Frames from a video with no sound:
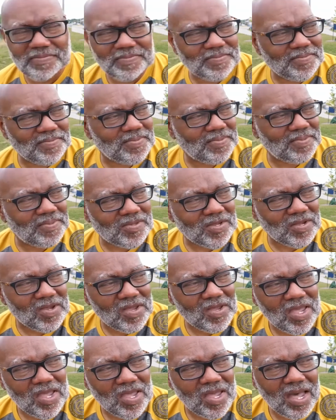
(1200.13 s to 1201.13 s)
different from
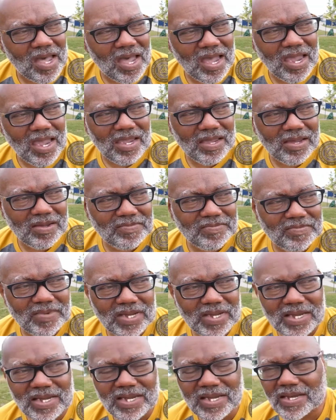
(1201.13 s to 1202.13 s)
here in
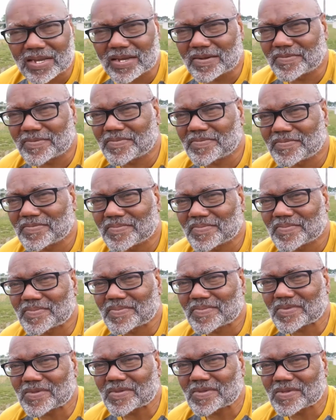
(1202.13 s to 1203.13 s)
the
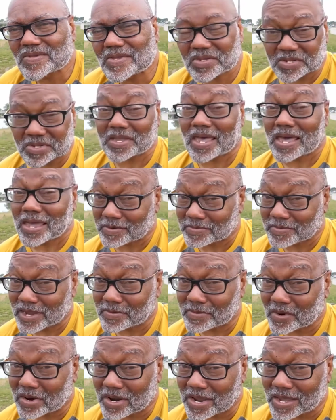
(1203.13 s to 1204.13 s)
Yakima Valley.
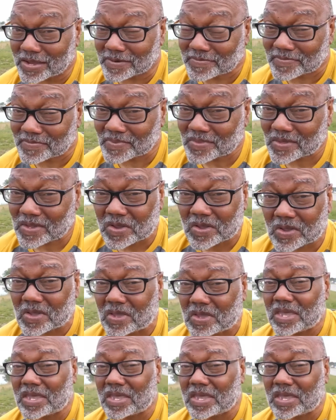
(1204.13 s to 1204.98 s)
When you really get down to